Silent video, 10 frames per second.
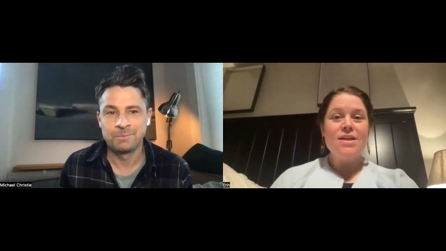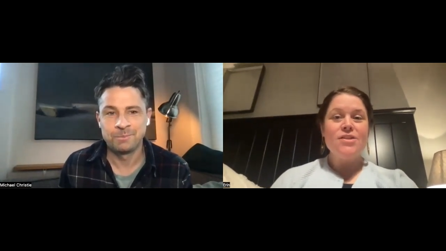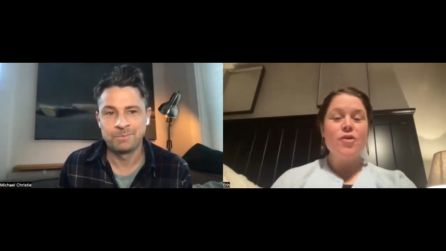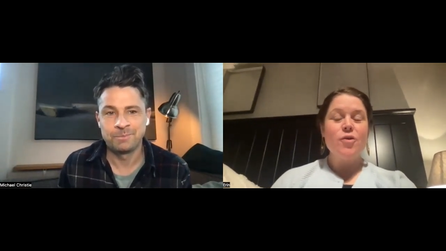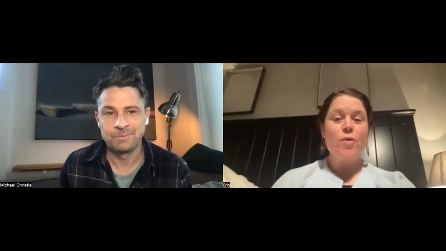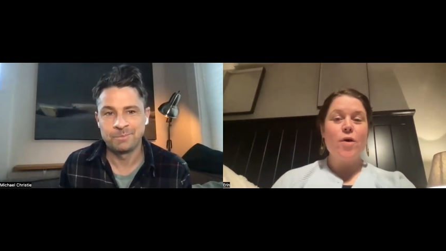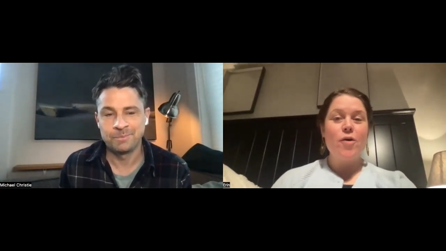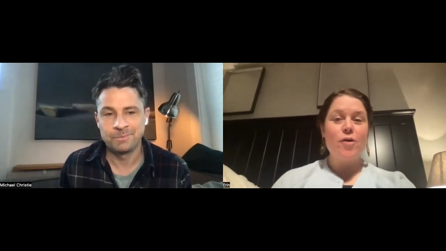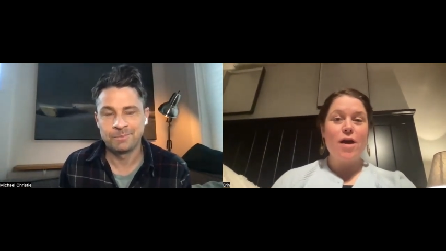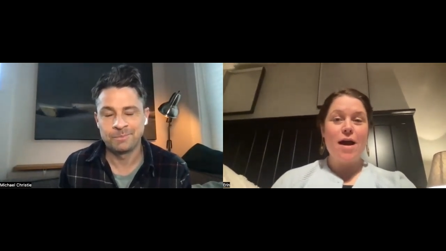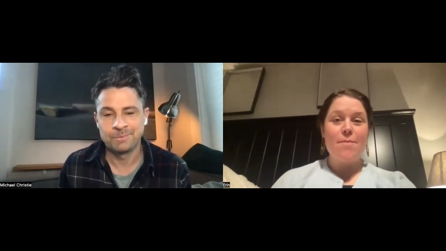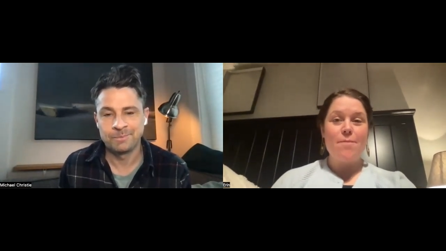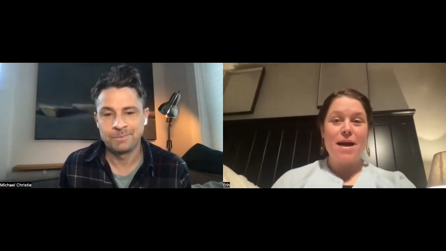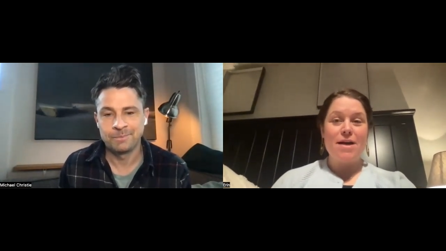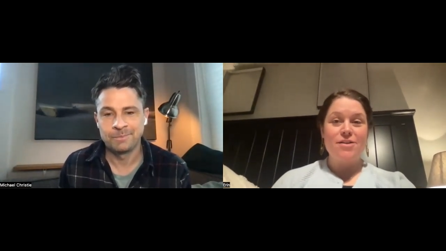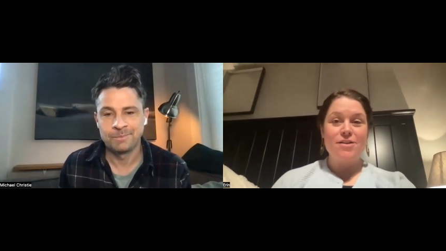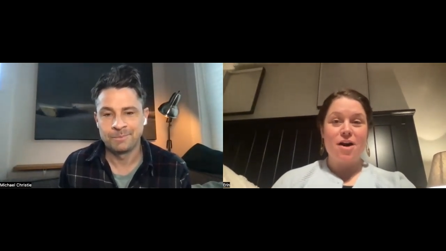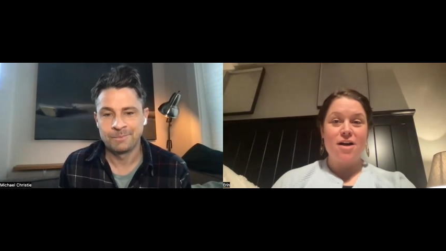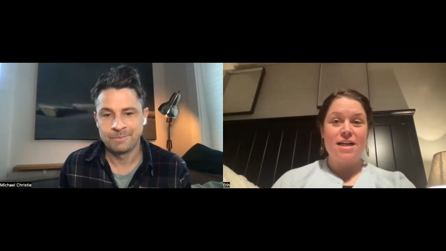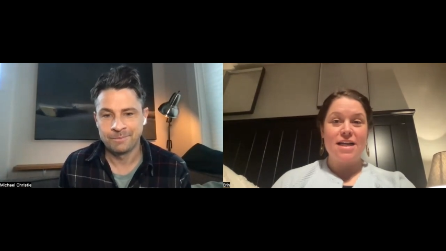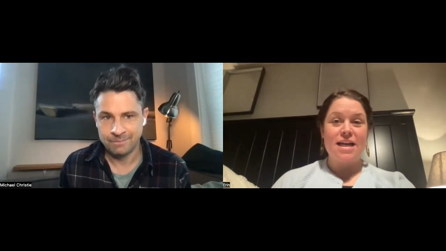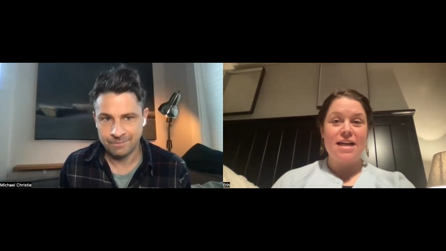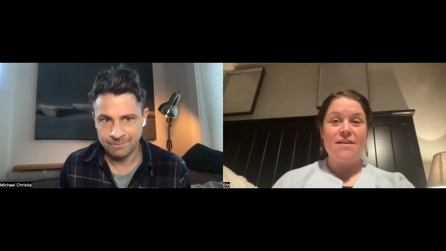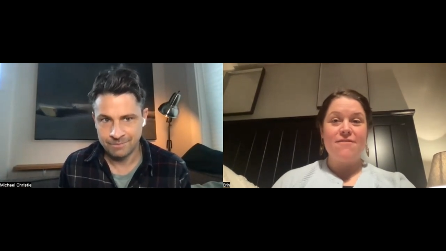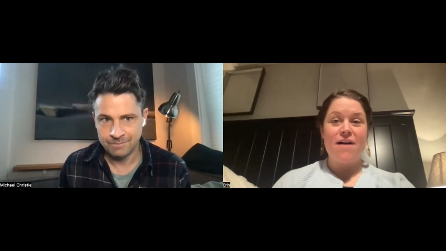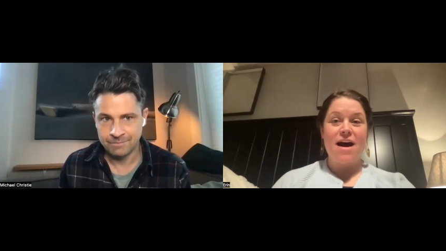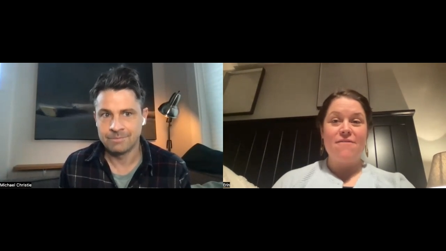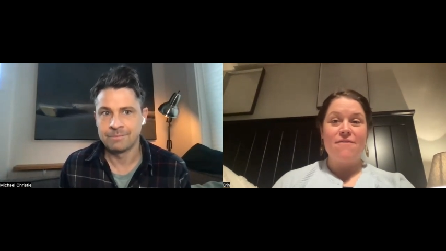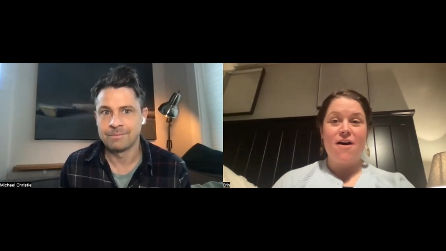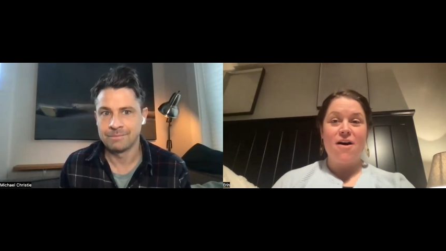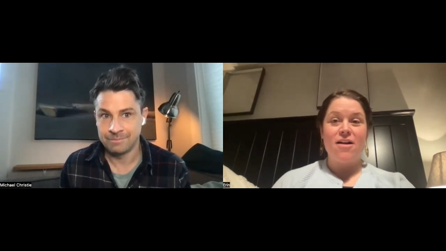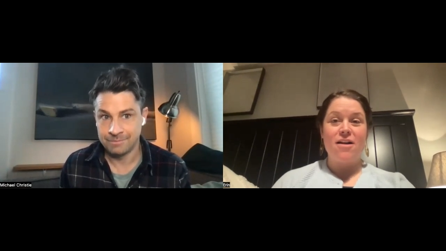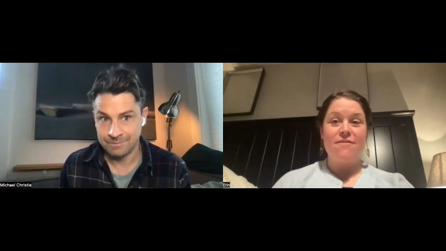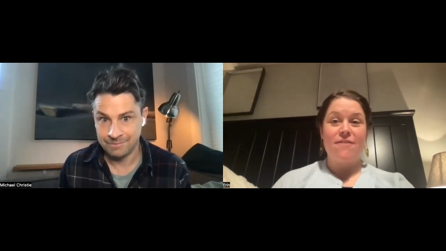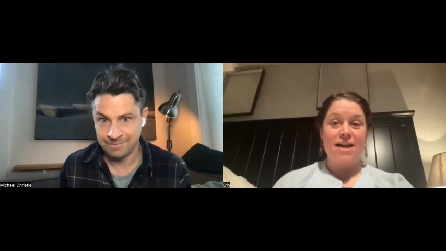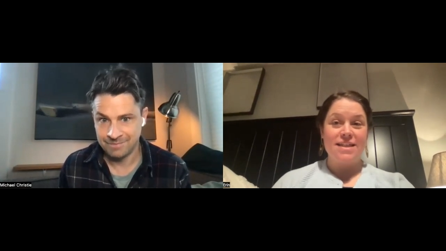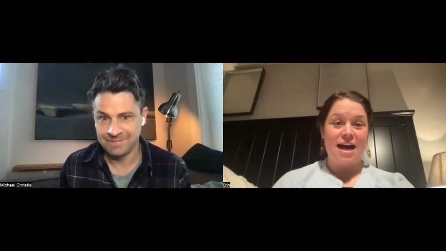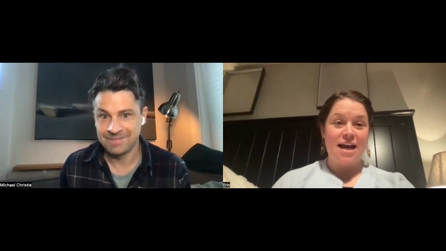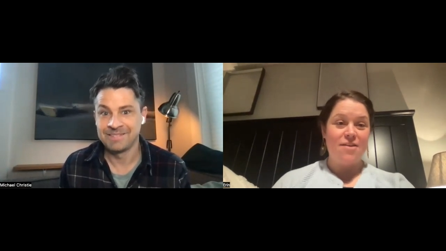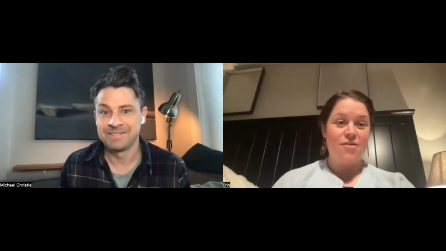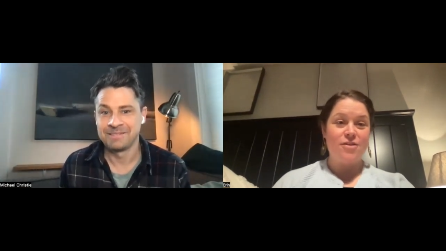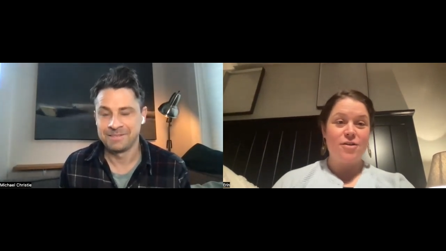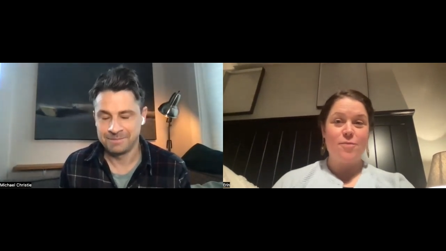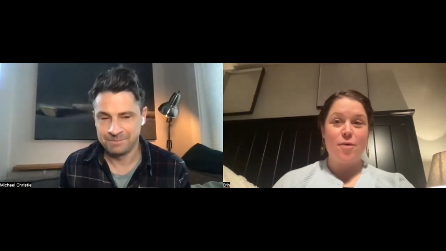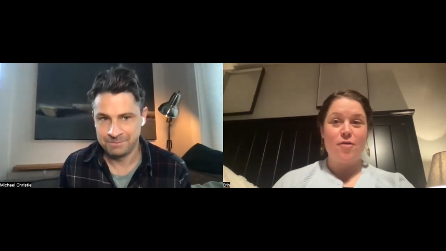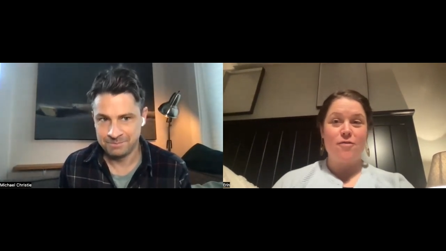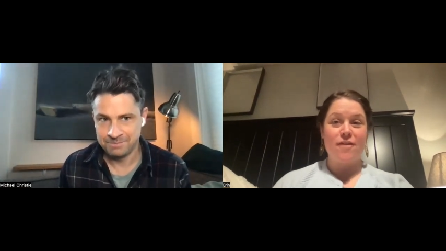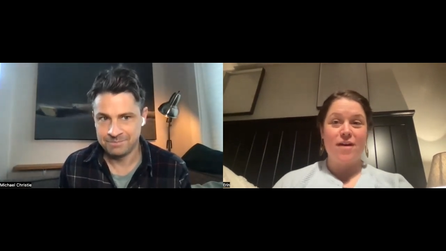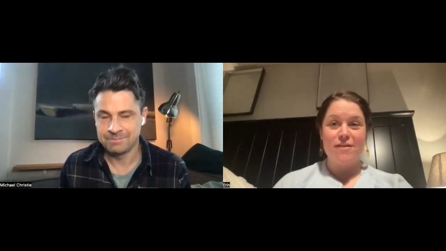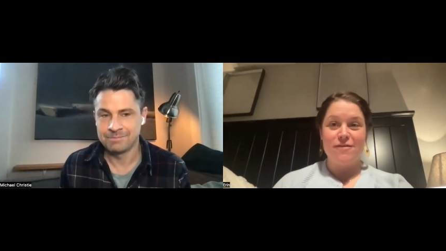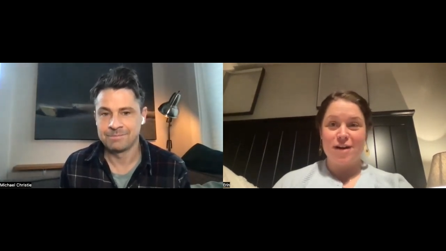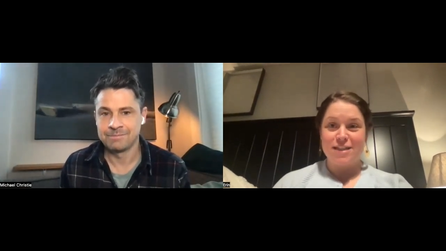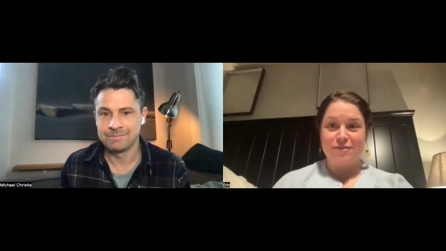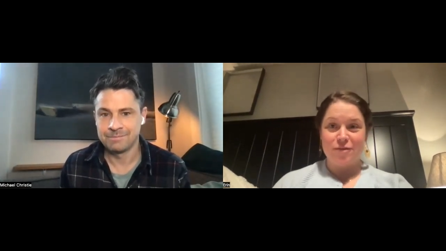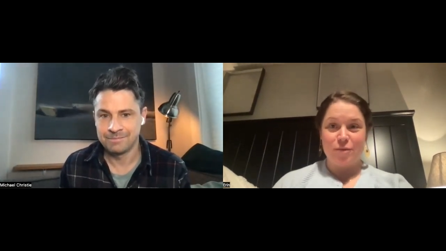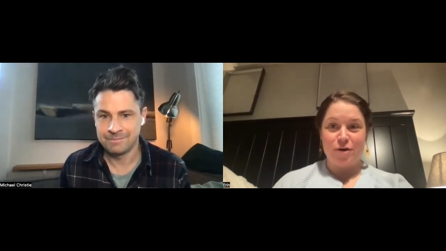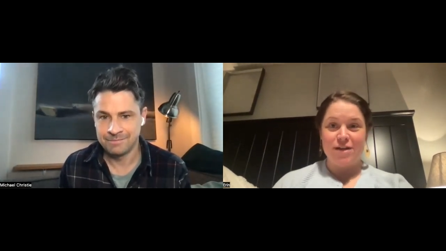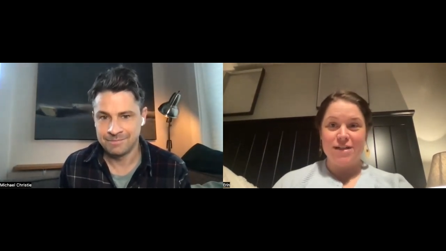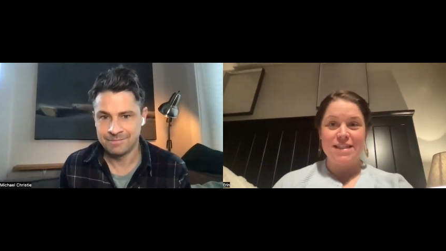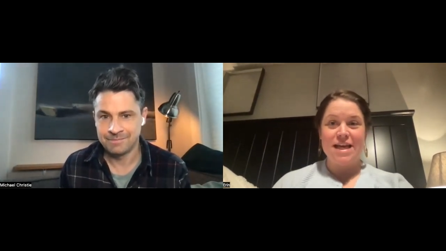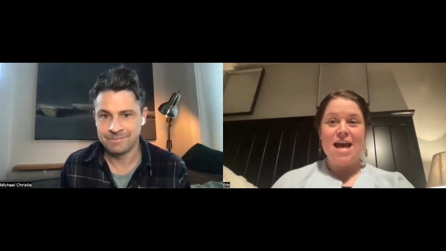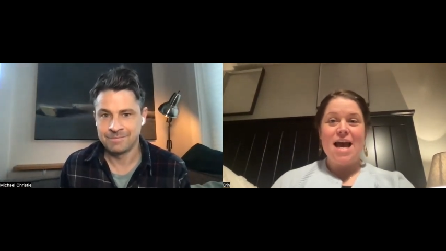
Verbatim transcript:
Speaker 1: so you wrote um, Beggar's Garden and If I Fall, If I Die. Those are both very, very different books,